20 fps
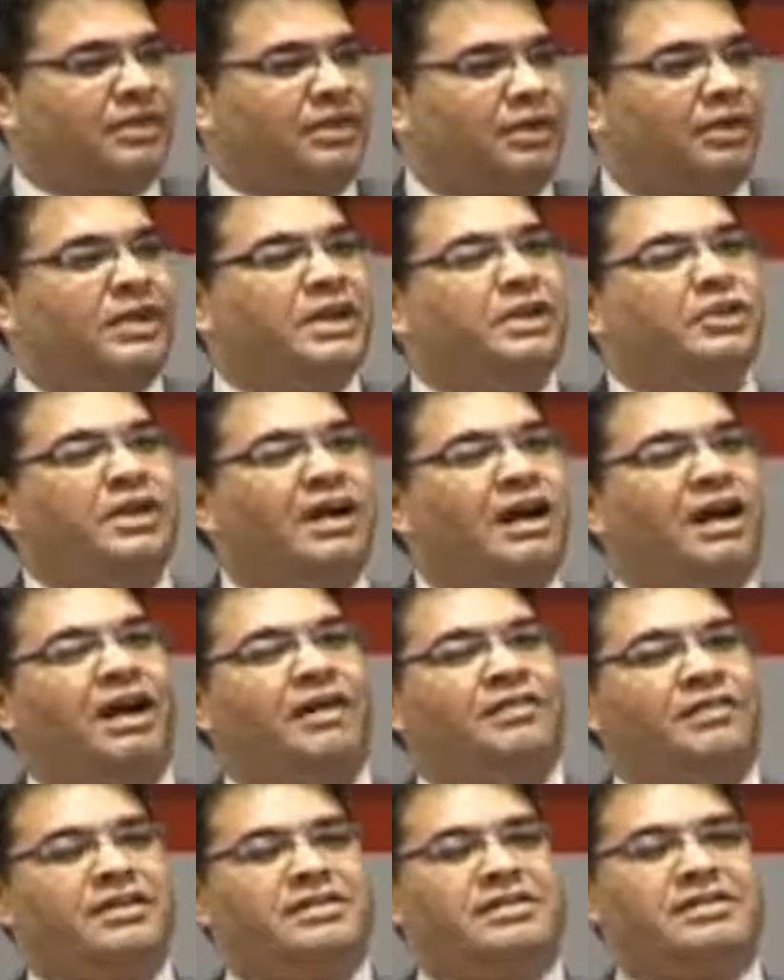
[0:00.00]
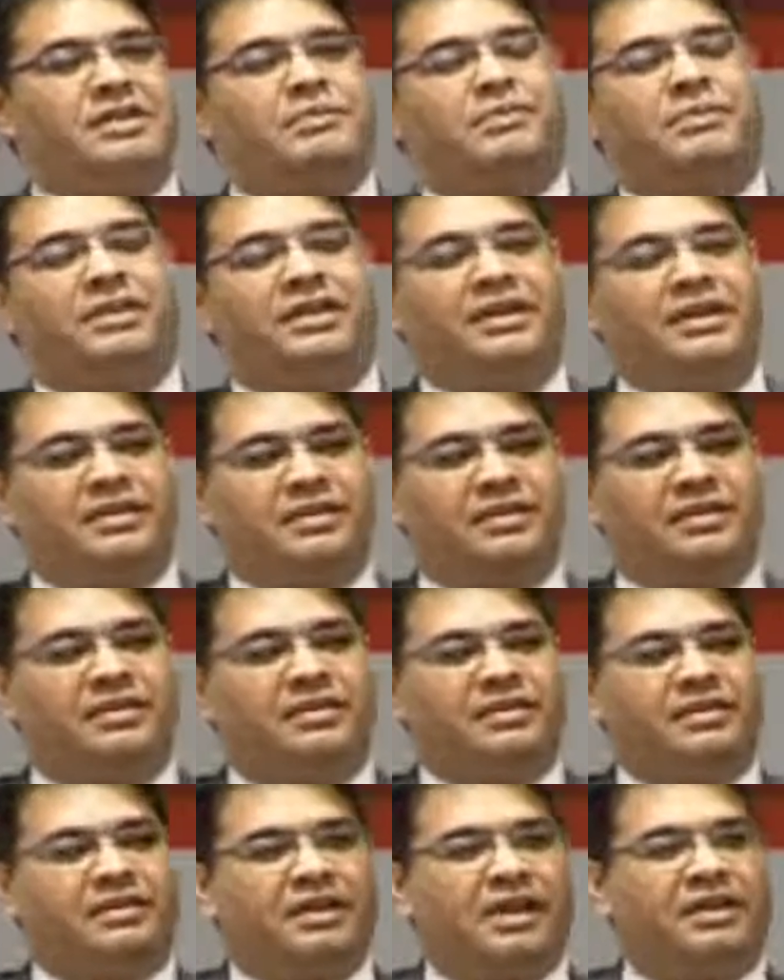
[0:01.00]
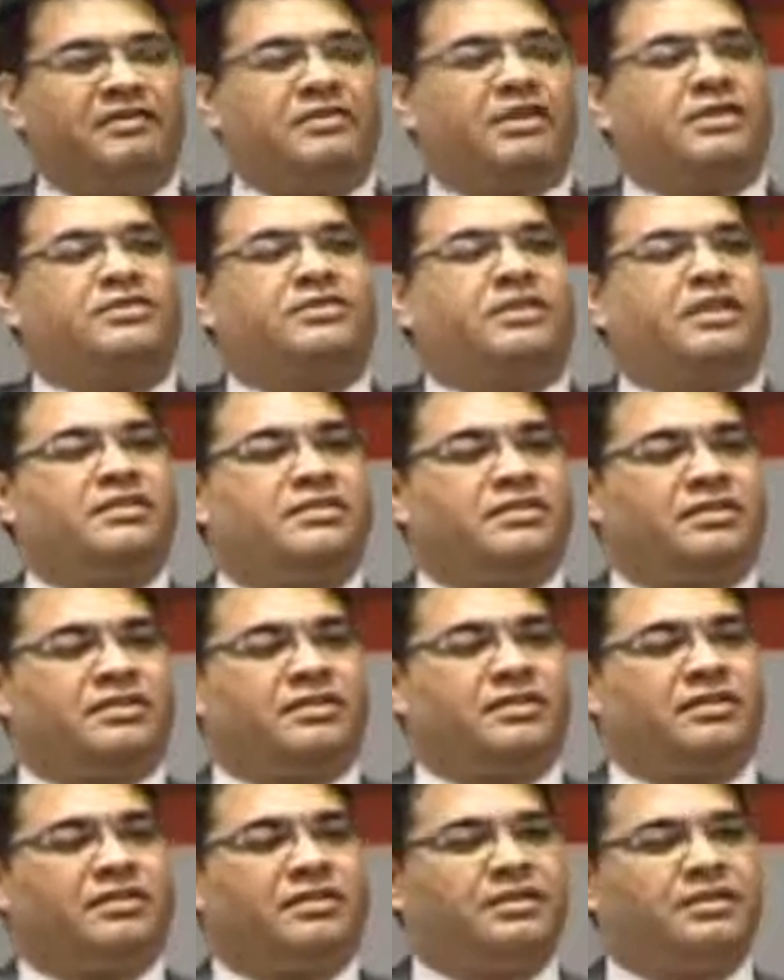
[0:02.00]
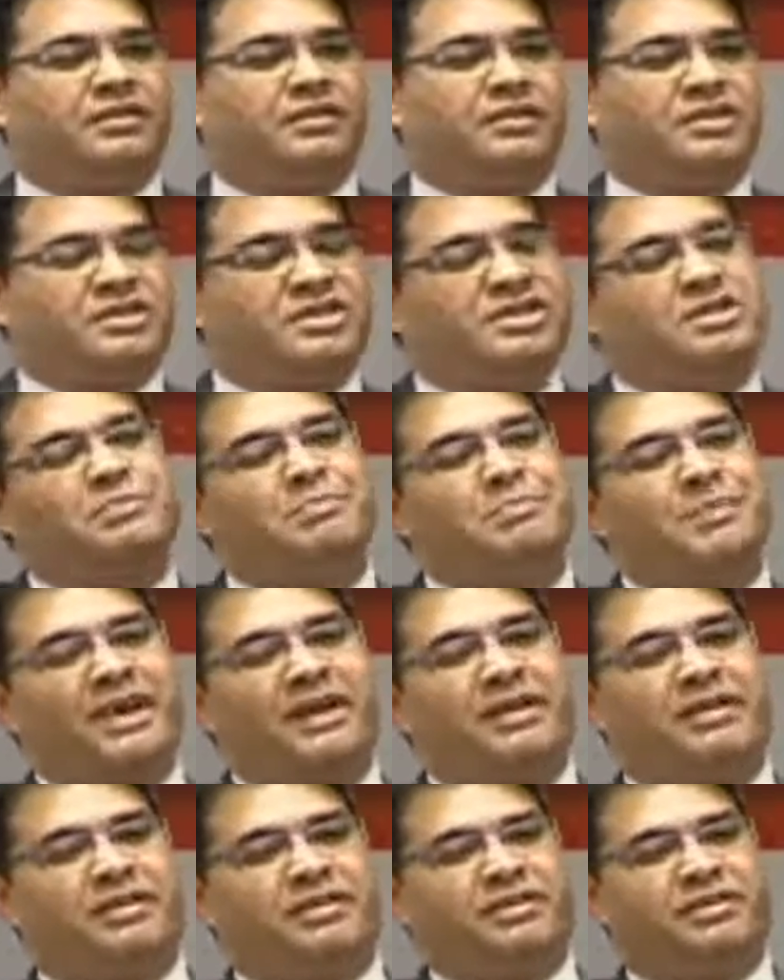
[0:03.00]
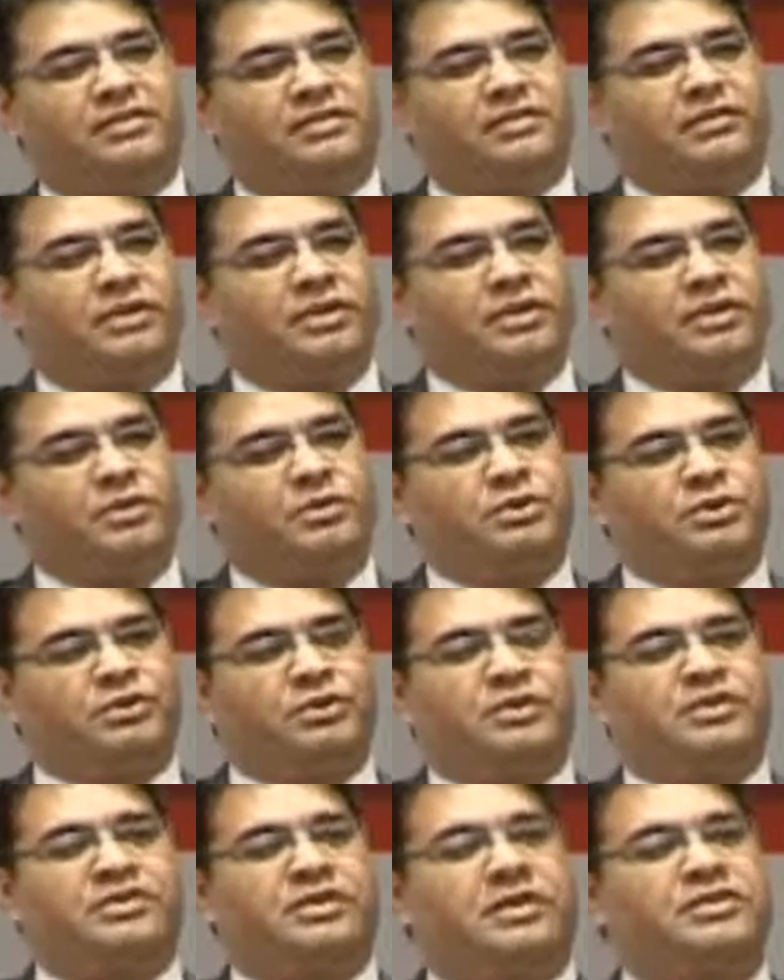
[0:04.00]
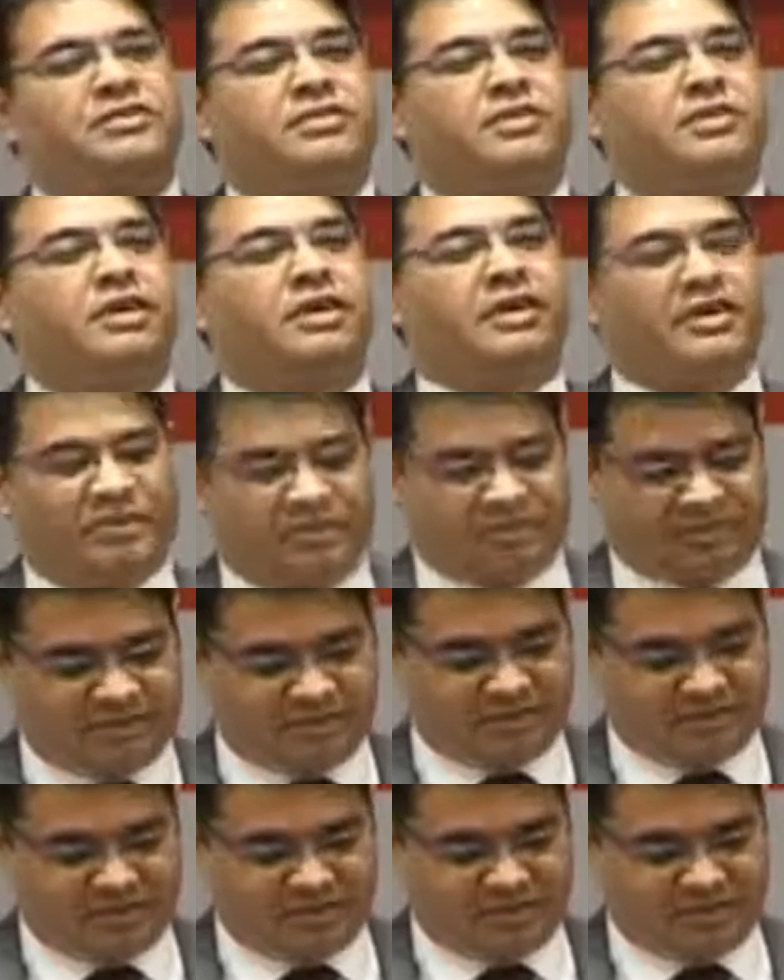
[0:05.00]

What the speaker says: You need to have a separate infrastructure which is meant for use for such scenarios.